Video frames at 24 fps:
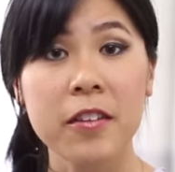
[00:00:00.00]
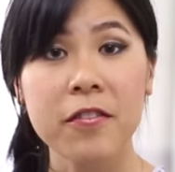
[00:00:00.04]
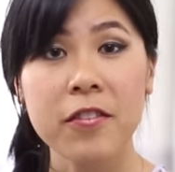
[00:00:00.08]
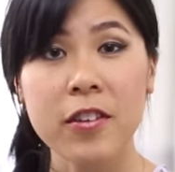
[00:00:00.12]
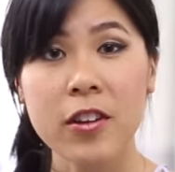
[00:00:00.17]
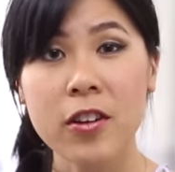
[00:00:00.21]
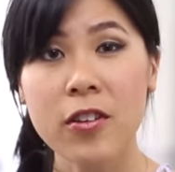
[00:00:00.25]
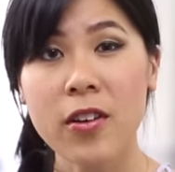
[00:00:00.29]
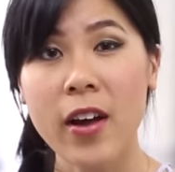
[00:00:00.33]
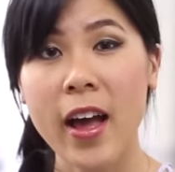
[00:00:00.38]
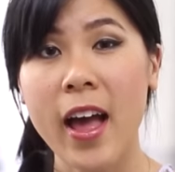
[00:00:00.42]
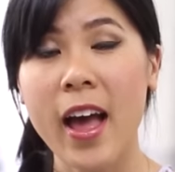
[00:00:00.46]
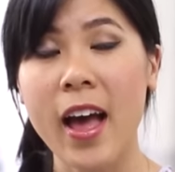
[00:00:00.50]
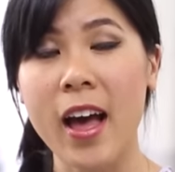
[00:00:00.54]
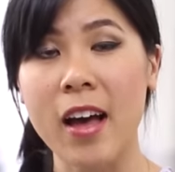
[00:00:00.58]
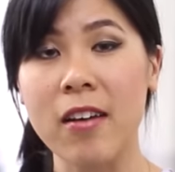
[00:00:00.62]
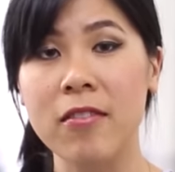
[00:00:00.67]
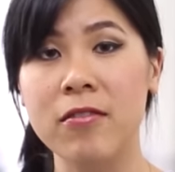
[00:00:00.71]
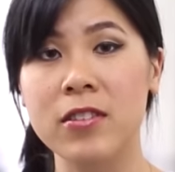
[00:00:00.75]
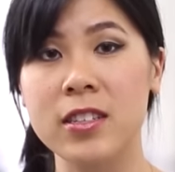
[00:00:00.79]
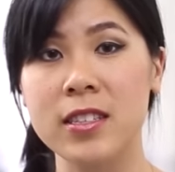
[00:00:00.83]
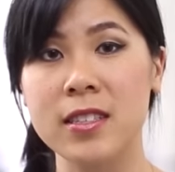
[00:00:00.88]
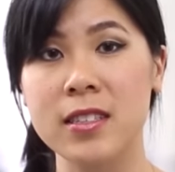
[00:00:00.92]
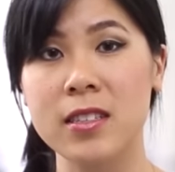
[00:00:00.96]
if you don't
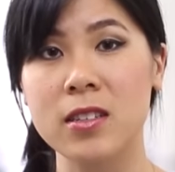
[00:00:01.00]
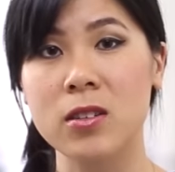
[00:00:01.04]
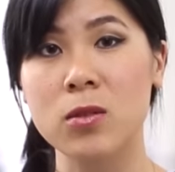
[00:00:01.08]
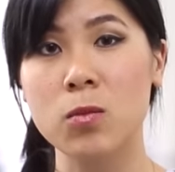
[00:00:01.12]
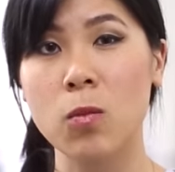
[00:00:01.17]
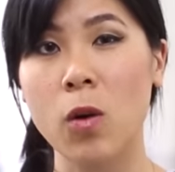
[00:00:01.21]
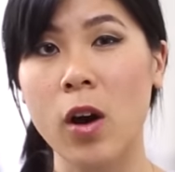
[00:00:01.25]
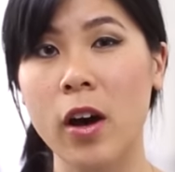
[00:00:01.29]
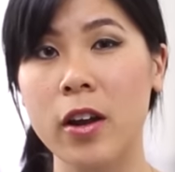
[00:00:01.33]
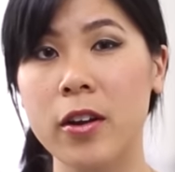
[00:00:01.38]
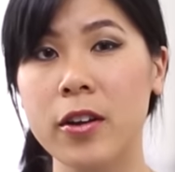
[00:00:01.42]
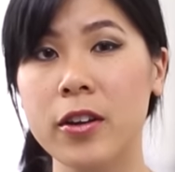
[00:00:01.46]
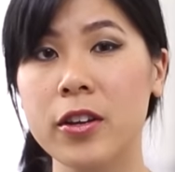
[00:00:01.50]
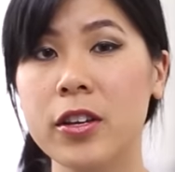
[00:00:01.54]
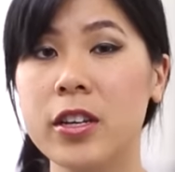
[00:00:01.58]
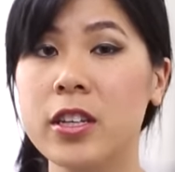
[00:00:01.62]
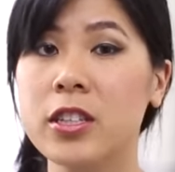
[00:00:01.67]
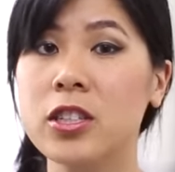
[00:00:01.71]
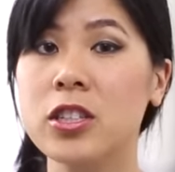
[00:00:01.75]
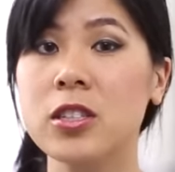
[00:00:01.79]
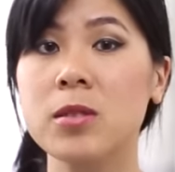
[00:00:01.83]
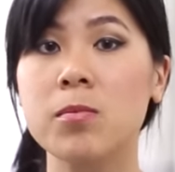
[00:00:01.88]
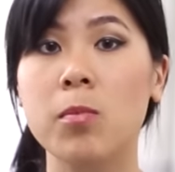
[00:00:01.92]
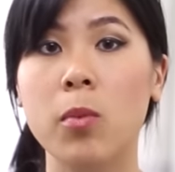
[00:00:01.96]
have distilled water, you
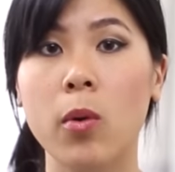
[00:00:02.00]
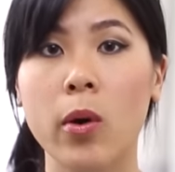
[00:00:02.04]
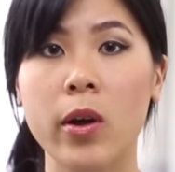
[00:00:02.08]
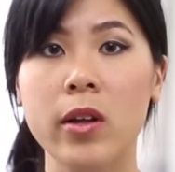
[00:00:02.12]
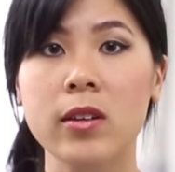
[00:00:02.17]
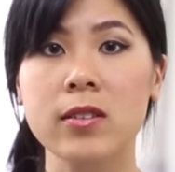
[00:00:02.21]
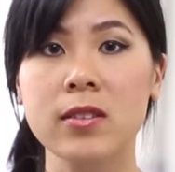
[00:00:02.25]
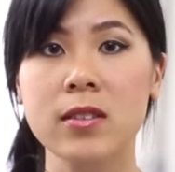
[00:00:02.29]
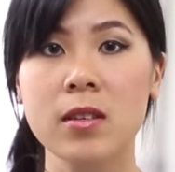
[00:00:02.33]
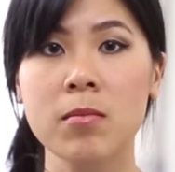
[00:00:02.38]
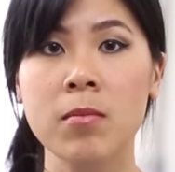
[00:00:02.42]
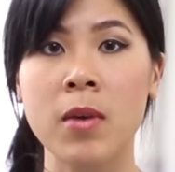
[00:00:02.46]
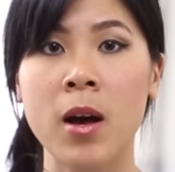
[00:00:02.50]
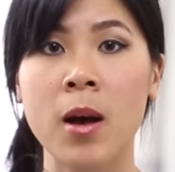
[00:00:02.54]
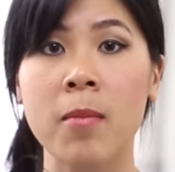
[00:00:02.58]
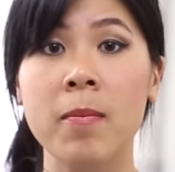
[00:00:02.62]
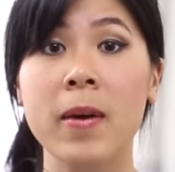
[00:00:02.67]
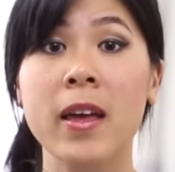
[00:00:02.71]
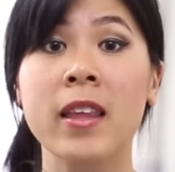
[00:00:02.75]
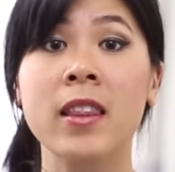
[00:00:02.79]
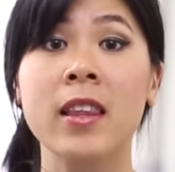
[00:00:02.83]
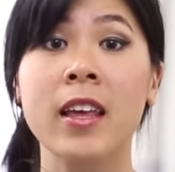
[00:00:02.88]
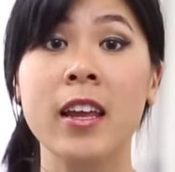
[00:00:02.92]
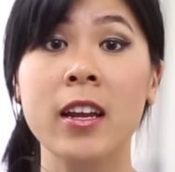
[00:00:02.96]
can just boil some
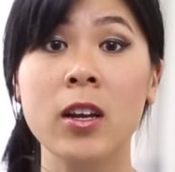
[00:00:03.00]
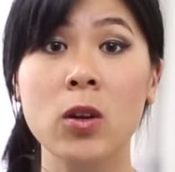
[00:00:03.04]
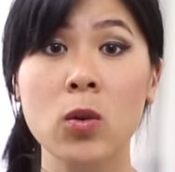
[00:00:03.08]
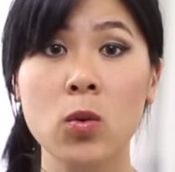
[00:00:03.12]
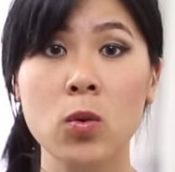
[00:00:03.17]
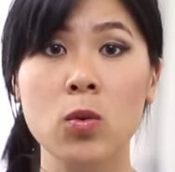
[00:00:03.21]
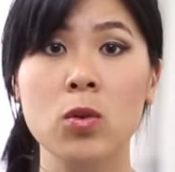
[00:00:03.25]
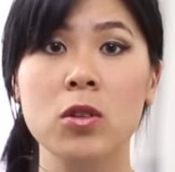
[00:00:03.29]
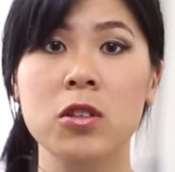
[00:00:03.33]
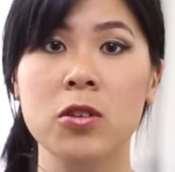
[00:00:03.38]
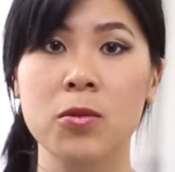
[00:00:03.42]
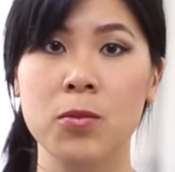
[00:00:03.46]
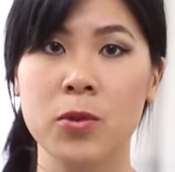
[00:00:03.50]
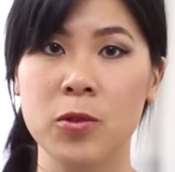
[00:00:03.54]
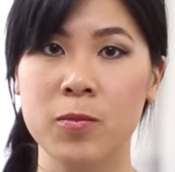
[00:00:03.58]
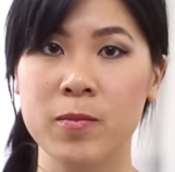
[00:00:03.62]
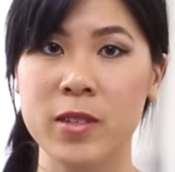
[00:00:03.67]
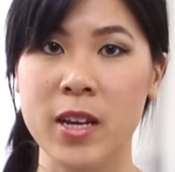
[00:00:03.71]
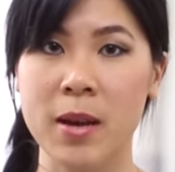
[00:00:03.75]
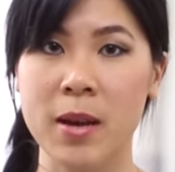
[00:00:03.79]
up and let it cool to room